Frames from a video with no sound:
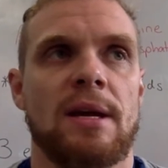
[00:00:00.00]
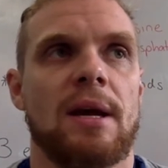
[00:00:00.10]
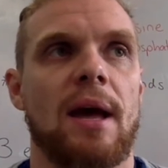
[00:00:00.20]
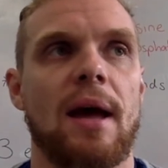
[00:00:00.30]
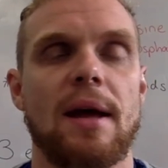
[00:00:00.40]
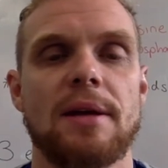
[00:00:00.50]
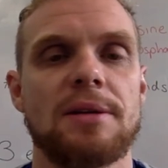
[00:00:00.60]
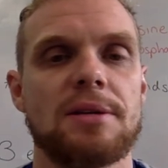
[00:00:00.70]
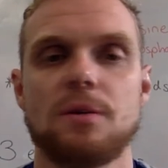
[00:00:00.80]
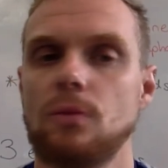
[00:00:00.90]

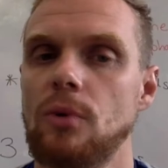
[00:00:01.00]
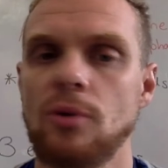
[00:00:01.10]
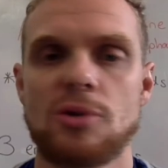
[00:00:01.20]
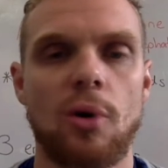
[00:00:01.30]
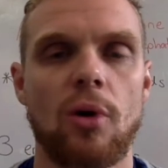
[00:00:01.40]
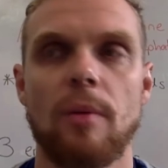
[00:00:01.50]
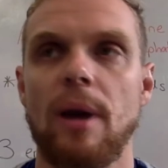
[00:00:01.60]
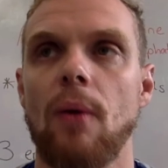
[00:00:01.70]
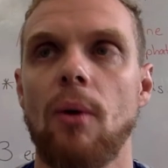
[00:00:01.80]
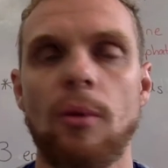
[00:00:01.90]
And we'll talk
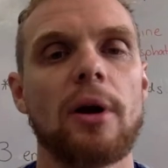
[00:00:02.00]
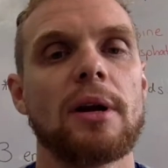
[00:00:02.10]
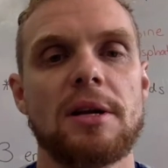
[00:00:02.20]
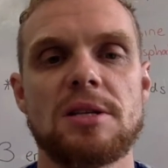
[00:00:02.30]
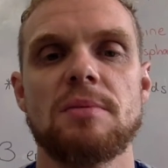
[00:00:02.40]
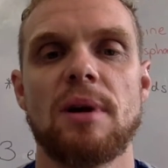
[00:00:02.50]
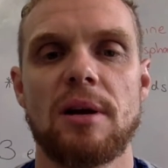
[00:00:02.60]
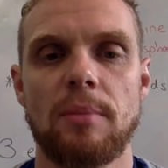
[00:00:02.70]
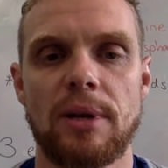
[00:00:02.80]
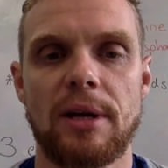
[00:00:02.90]
about what work needs to be
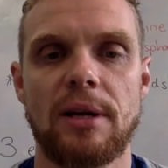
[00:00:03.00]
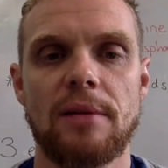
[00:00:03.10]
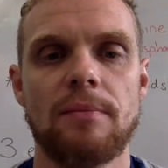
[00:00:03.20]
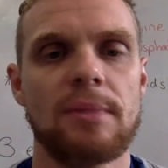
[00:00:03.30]
completed